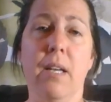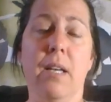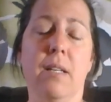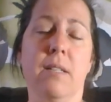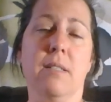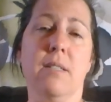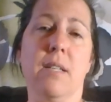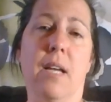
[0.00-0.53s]

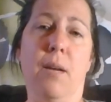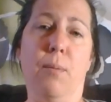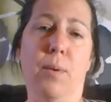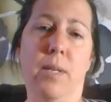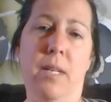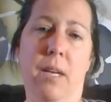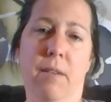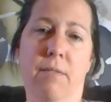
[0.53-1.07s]
And I
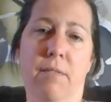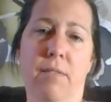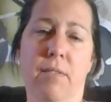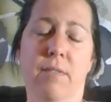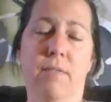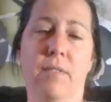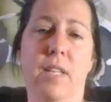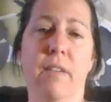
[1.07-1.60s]
would have
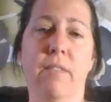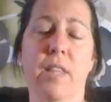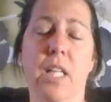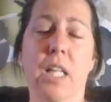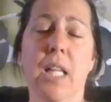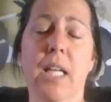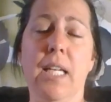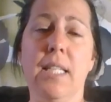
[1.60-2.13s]
given the
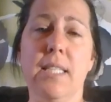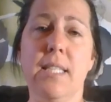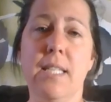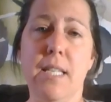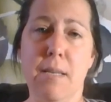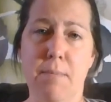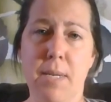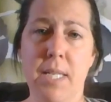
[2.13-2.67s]
client an
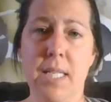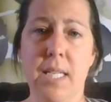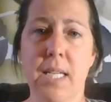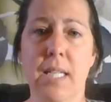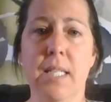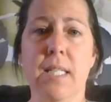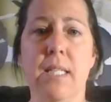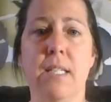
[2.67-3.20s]

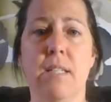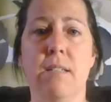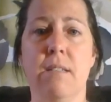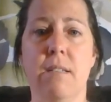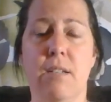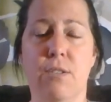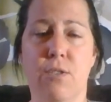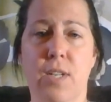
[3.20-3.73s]
EPDS and
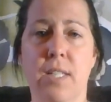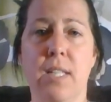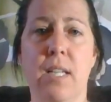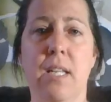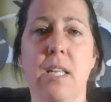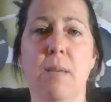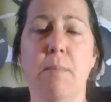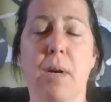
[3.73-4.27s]
address
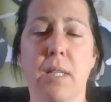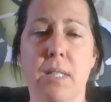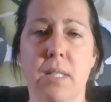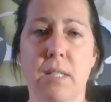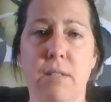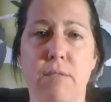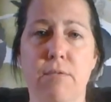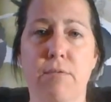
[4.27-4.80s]
any
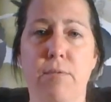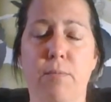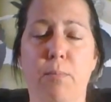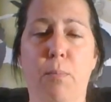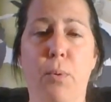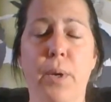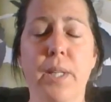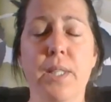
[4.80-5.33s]
positive
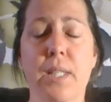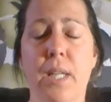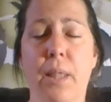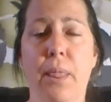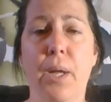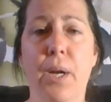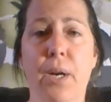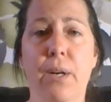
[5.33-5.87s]
points
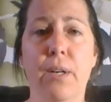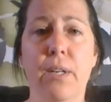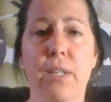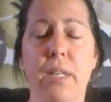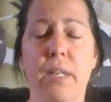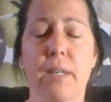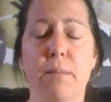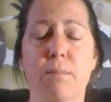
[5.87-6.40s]
on there,
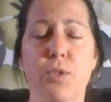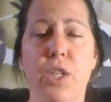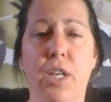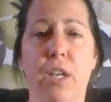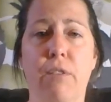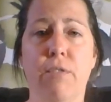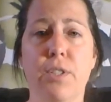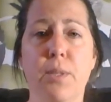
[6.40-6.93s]

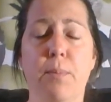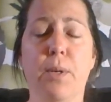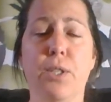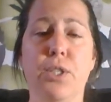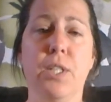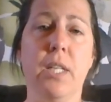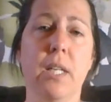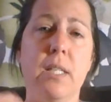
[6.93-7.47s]
checking for
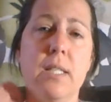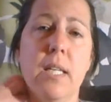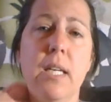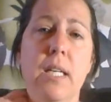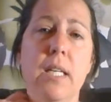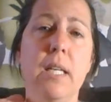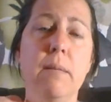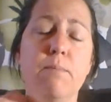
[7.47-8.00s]
depression,
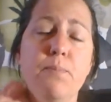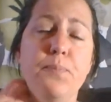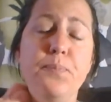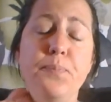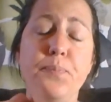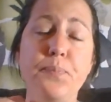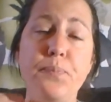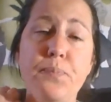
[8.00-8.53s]
anxiety,
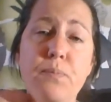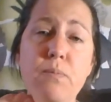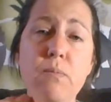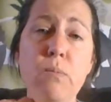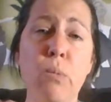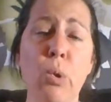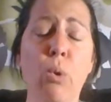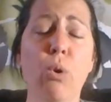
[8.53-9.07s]

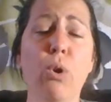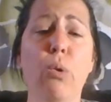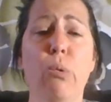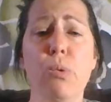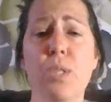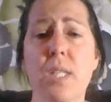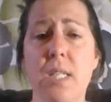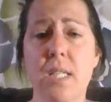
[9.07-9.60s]
or
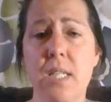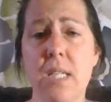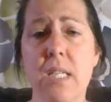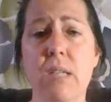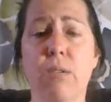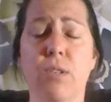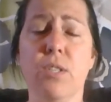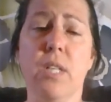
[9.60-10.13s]

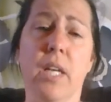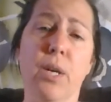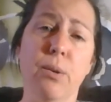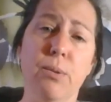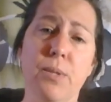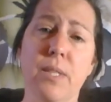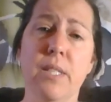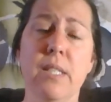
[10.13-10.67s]
OCD or
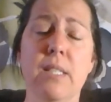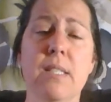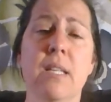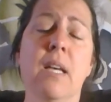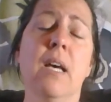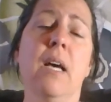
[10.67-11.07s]
psychosis,